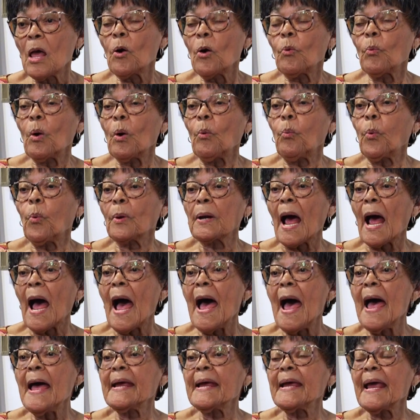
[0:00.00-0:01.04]
Well, what
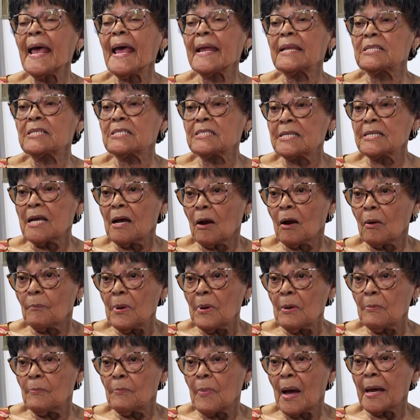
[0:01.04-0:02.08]
I can tell
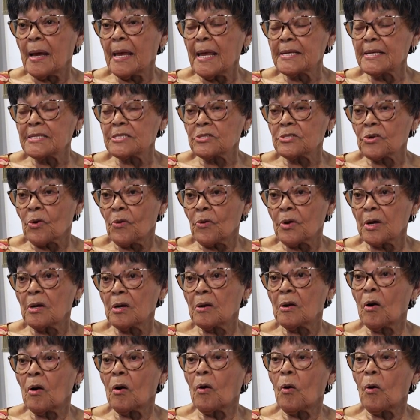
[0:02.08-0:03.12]
people about
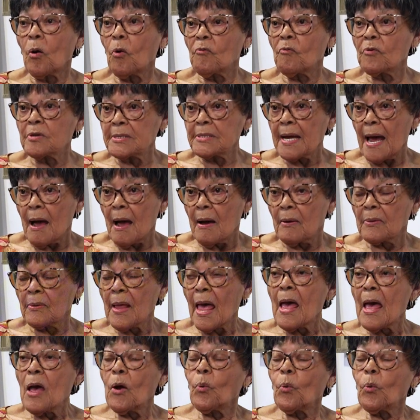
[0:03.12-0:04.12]
historic Overtown,